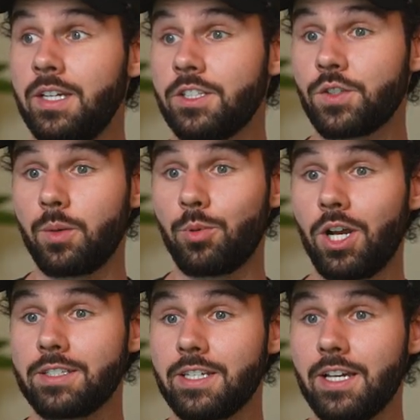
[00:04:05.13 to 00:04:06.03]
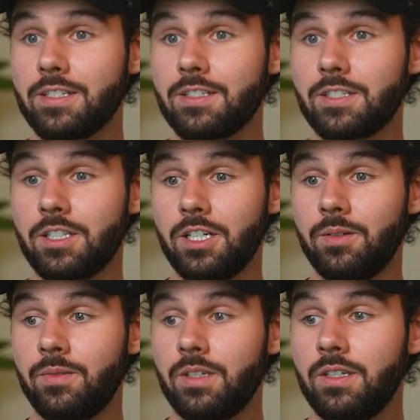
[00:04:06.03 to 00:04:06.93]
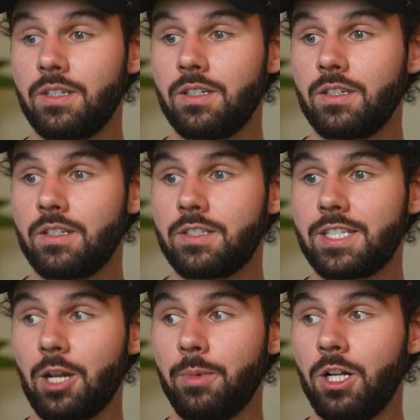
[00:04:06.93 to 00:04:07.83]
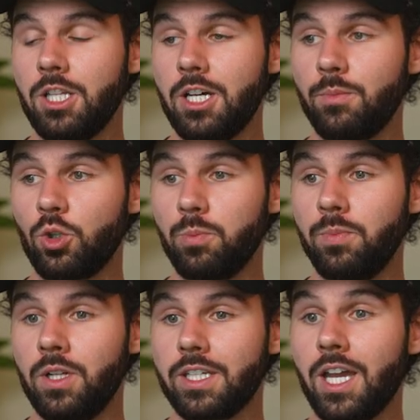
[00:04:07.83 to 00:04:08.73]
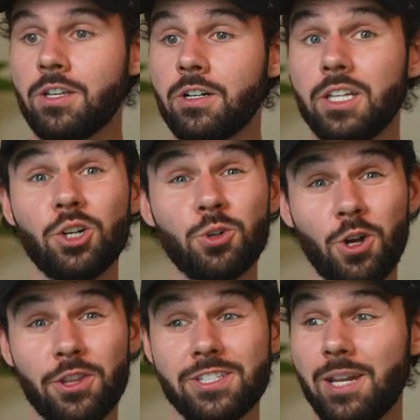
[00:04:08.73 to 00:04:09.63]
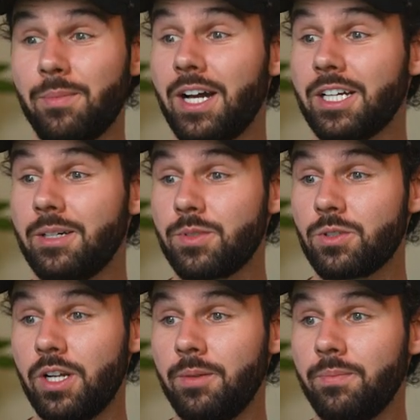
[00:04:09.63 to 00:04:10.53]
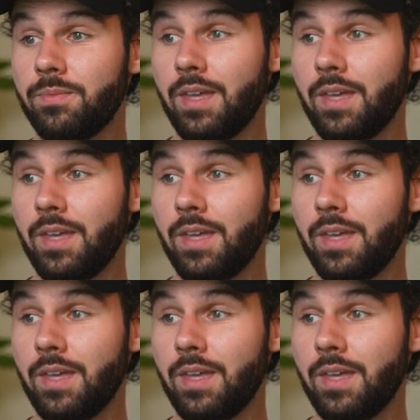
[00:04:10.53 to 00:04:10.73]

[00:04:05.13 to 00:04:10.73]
It's gonna process, it's gonna set them all up, group them all together. Here are all the 10 mockups, right?